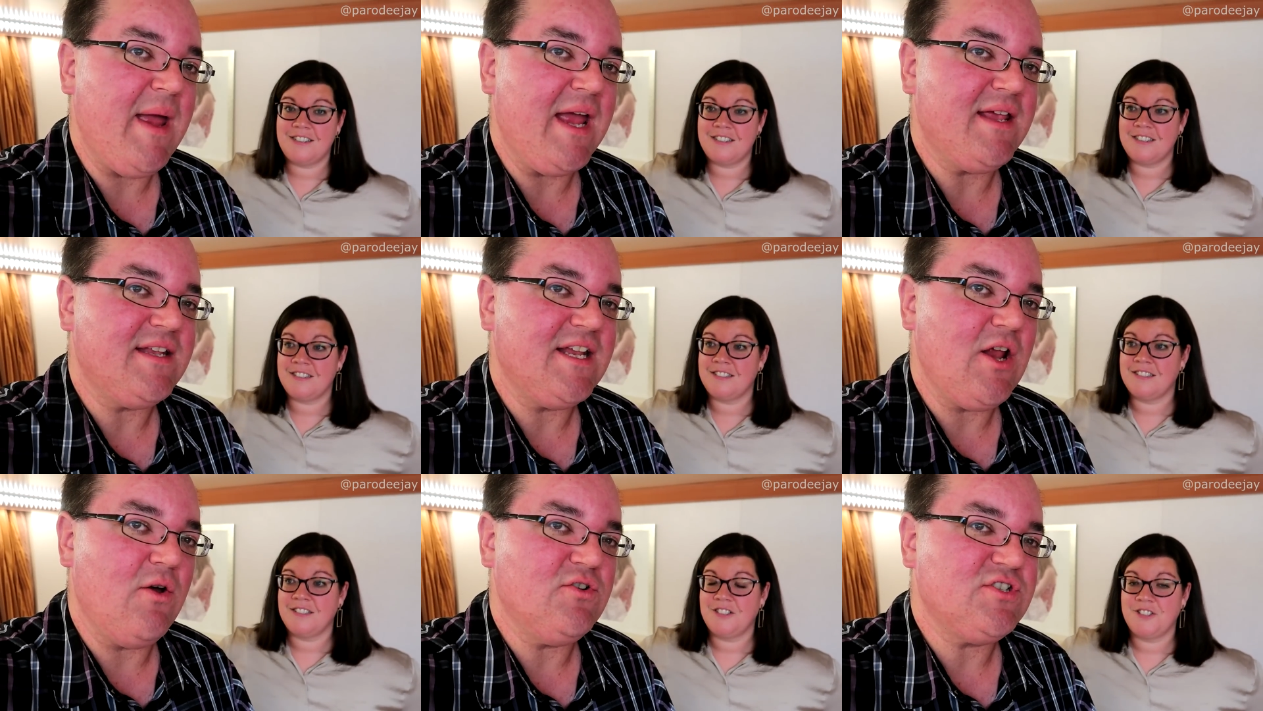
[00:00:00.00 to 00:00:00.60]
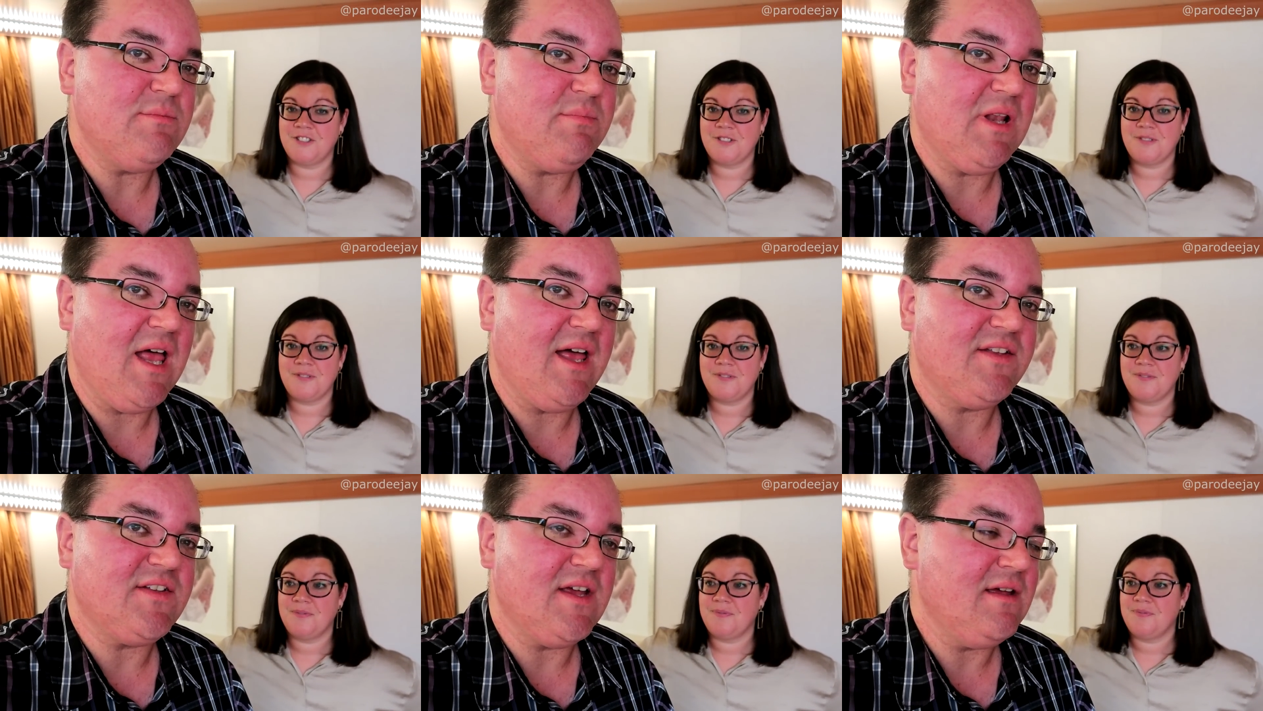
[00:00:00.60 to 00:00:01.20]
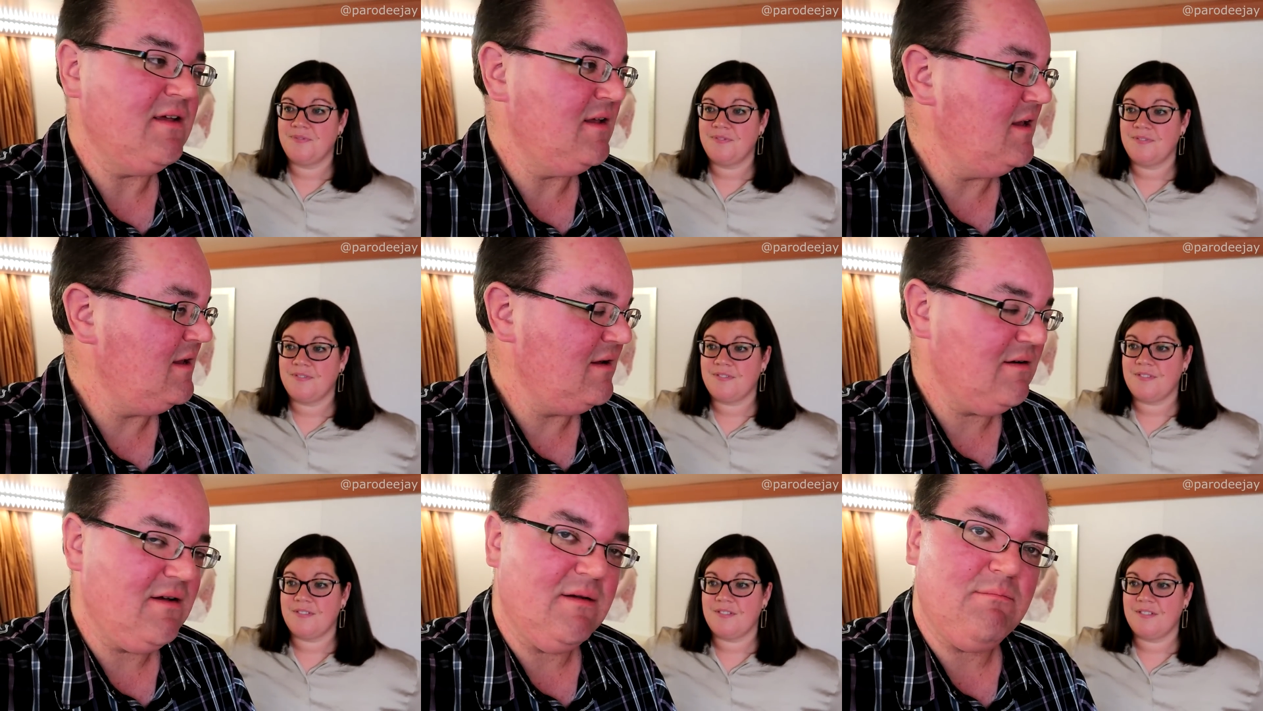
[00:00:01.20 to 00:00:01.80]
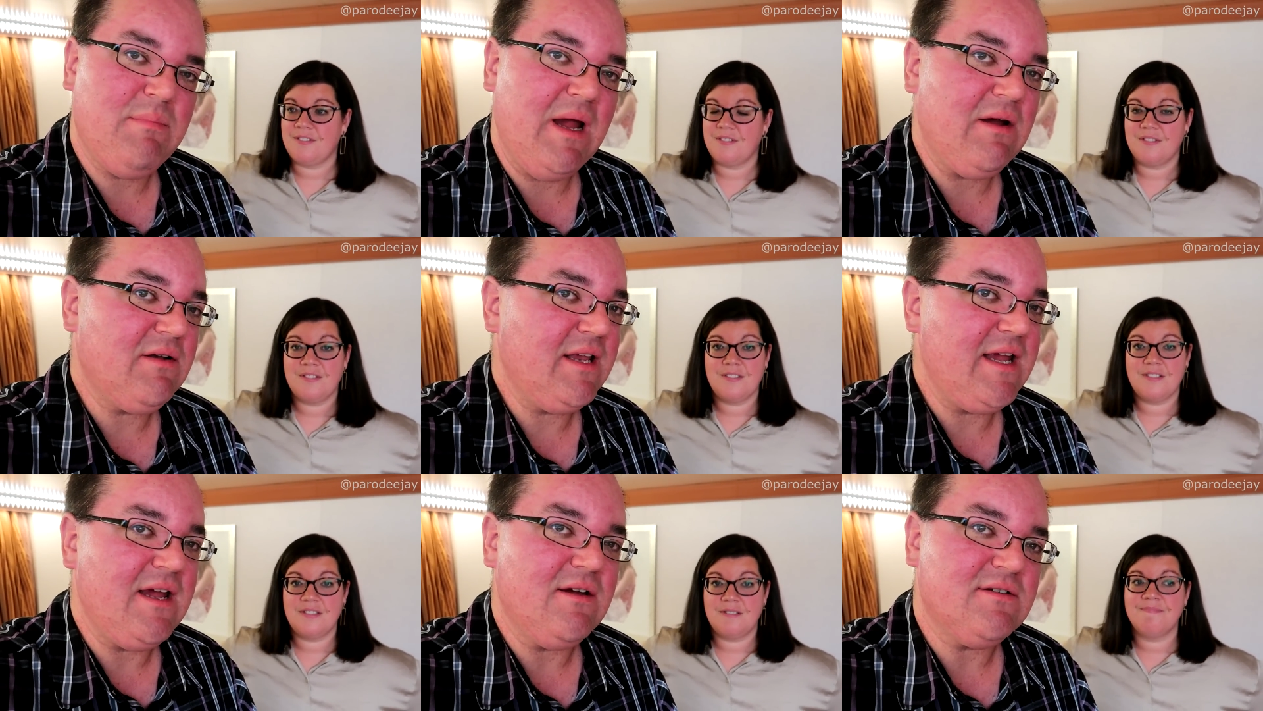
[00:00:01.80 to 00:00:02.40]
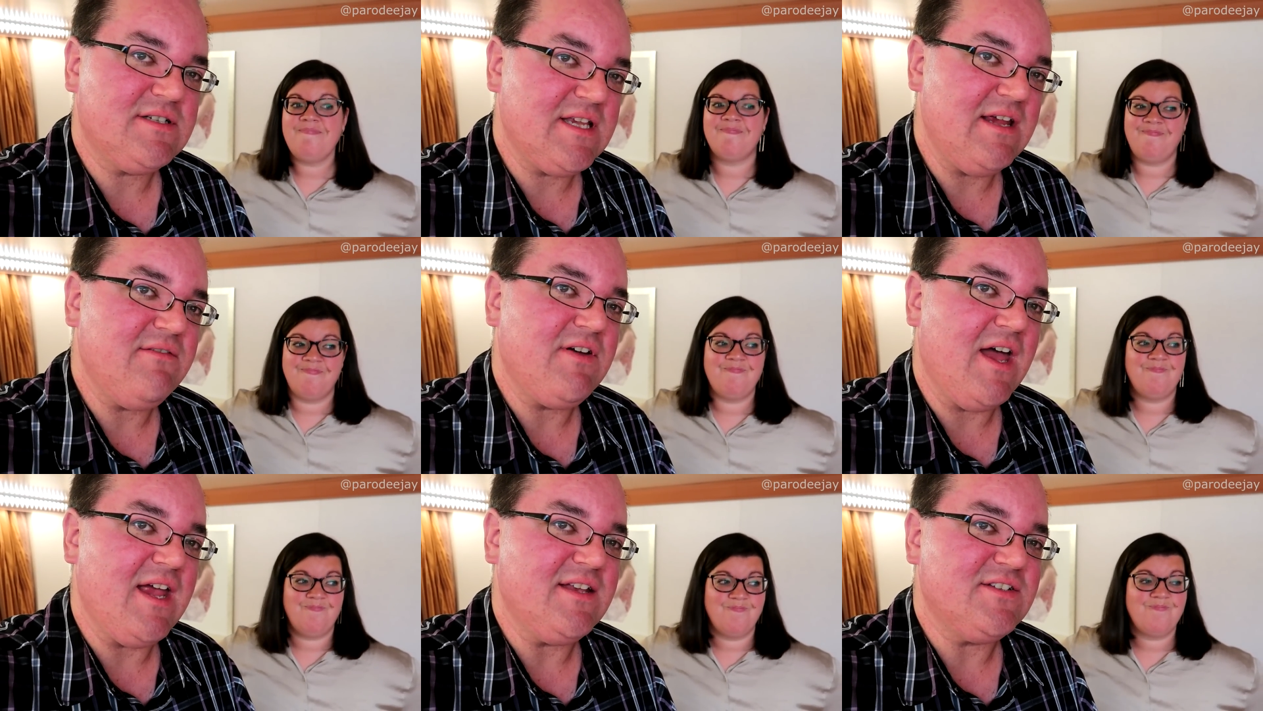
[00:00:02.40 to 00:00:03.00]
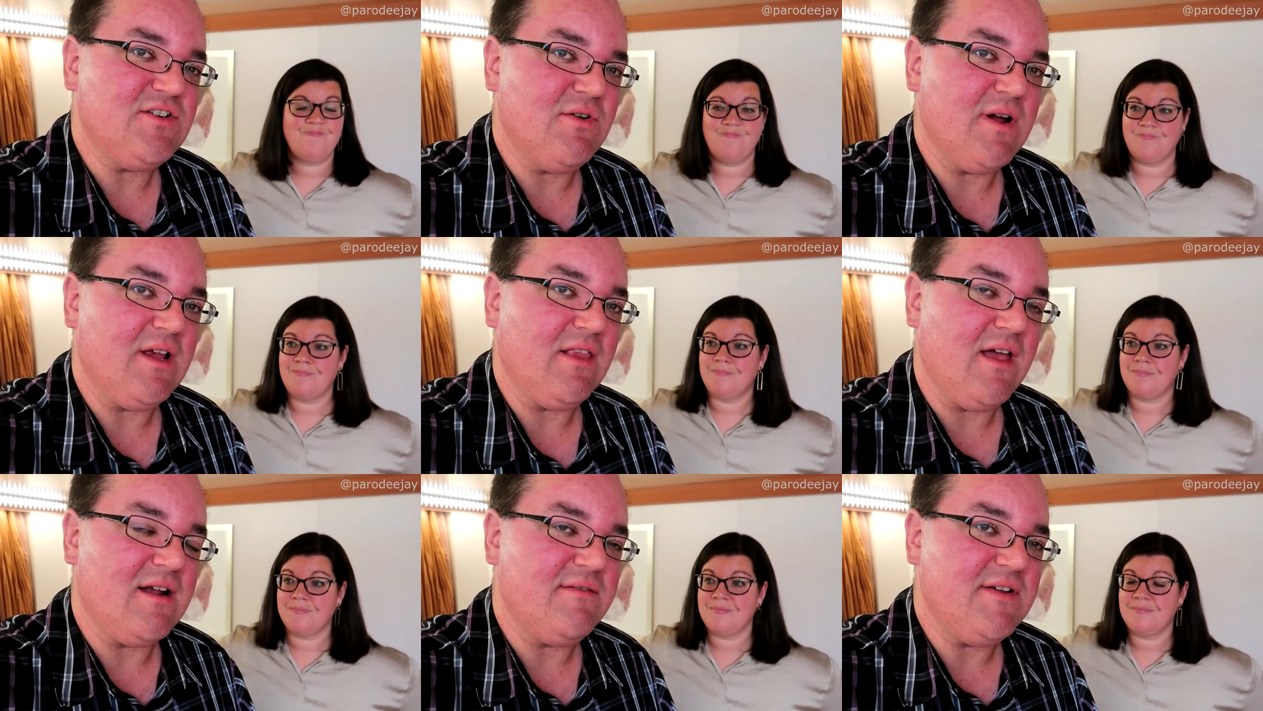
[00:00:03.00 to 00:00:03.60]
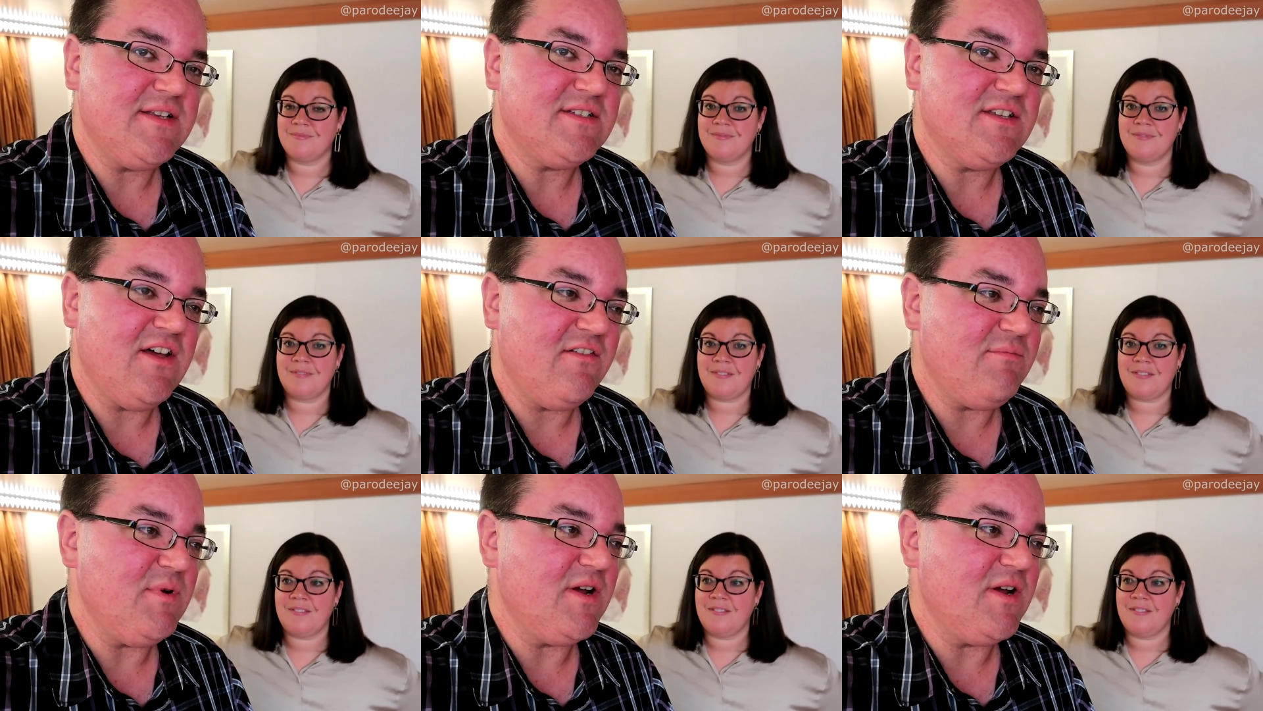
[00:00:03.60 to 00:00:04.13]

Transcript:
Speaker 1: band in Ocean Plaza. Could barely hear Steve Haight's during a lot of his stuff